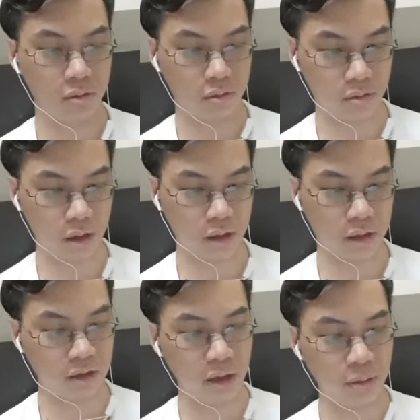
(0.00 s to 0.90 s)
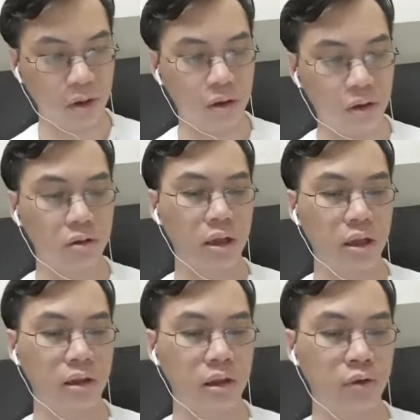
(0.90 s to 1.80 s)
at their stat block.
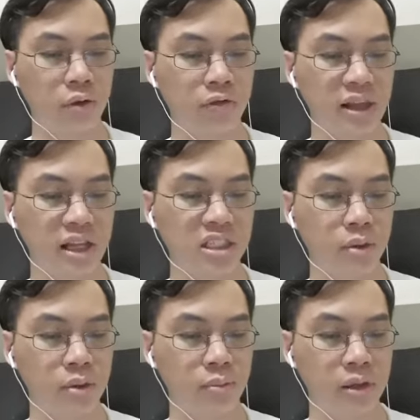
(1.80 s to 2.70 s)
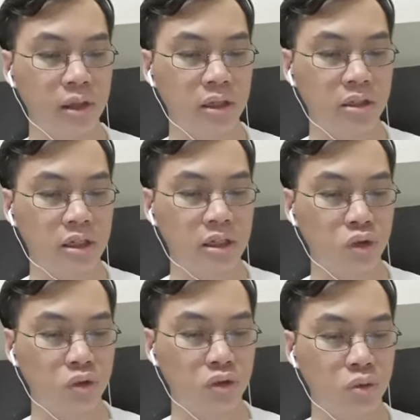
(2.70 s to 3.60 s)
Unlike with land speed, players can't
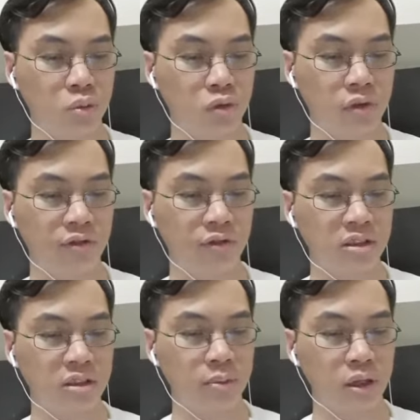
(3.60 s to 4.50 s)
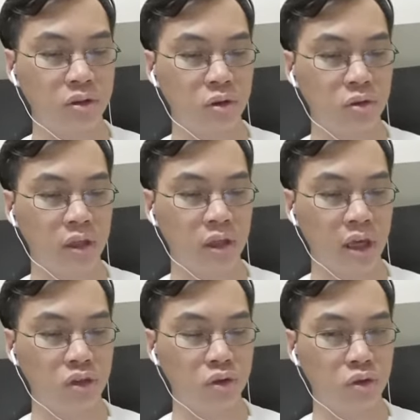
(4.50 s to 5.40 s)
choose to move at a faster pace, though they
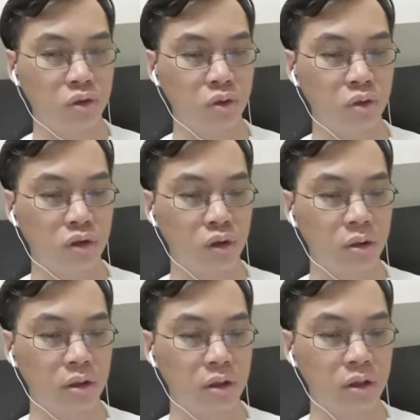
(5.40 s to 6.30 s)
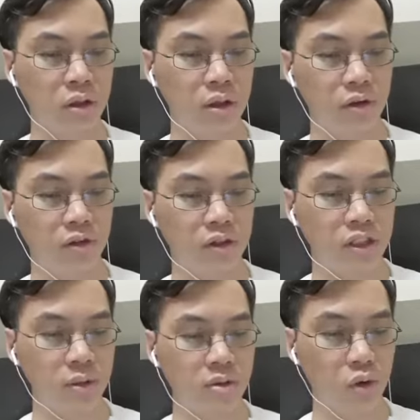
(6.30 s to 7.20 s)
can choose to go slower. If a
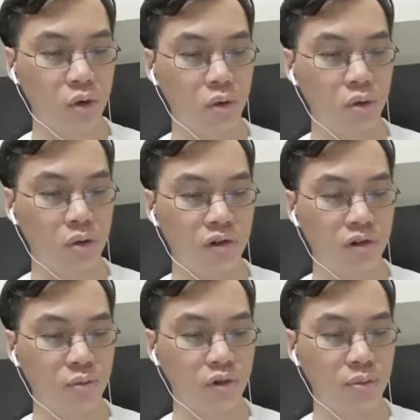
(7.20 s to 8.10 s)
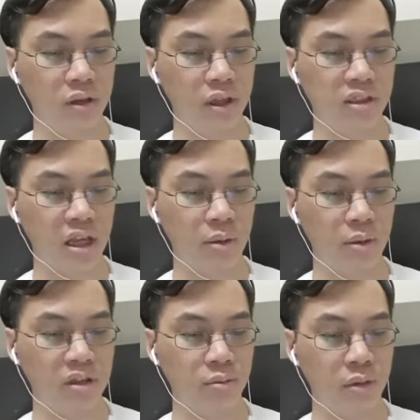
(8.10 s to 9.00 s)
ship's mode of movement takes
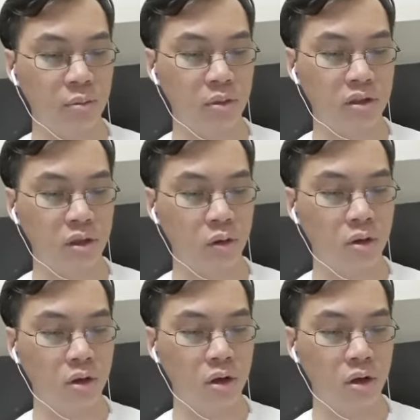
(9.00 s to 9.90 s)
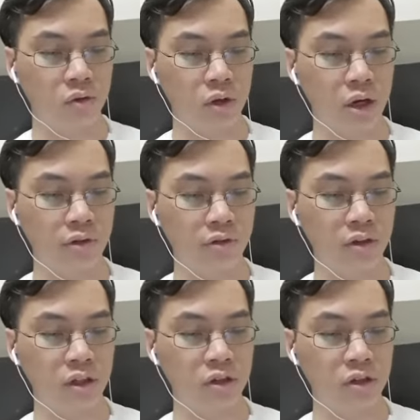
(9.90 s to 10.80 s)
damage, it might be slowed. For every
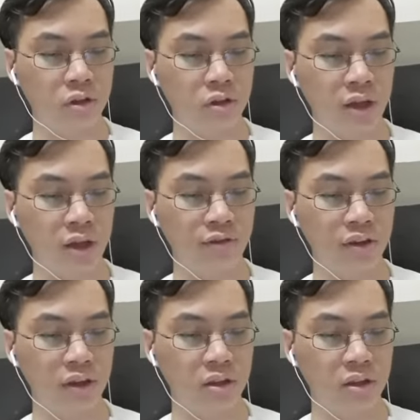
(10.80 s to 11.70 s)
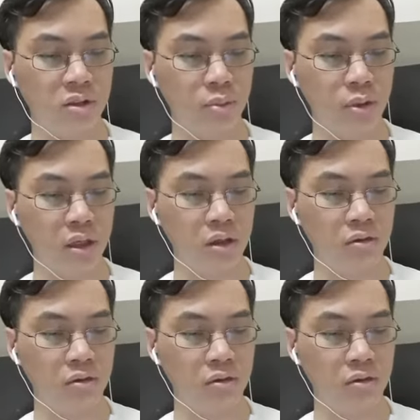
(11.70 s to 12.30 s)
decrease of 10 feet in speed,